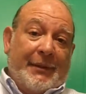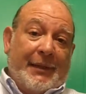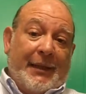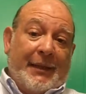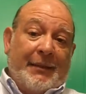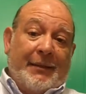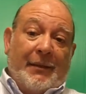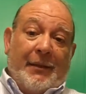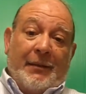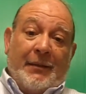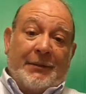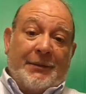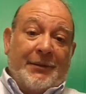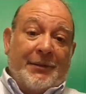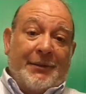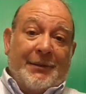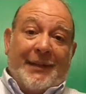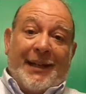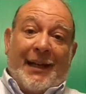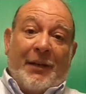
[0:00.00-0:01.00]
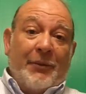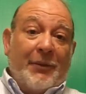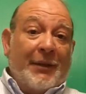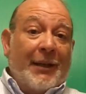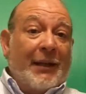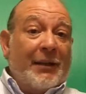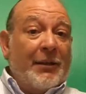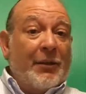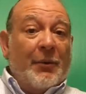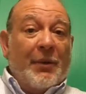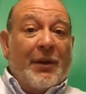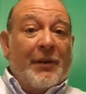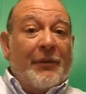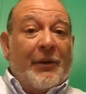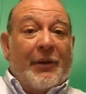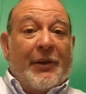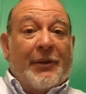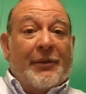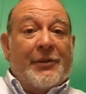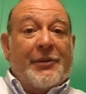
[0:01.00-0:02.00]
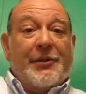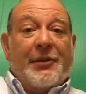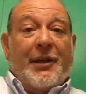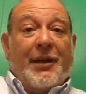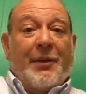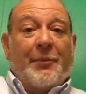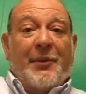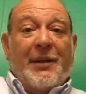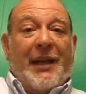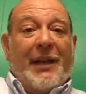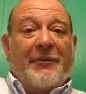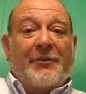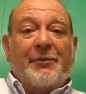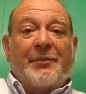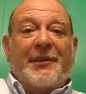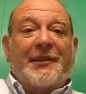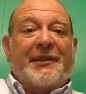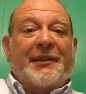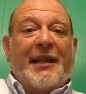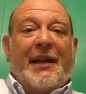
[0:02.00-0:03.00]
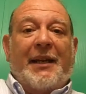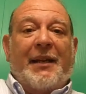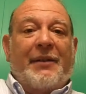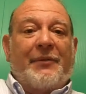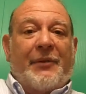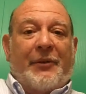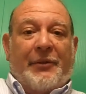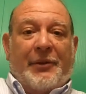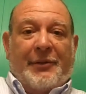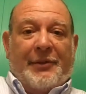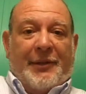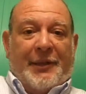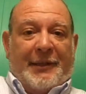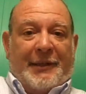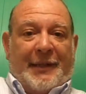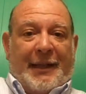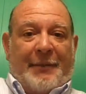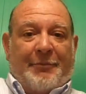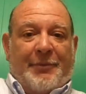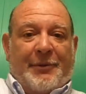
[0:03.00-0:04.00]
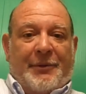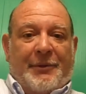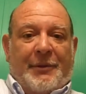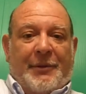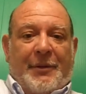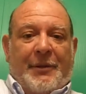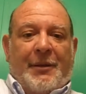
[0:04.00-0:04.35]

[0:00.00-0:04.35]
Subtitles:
And until now, we're not doing a very good job. We haven't been setting a very good example.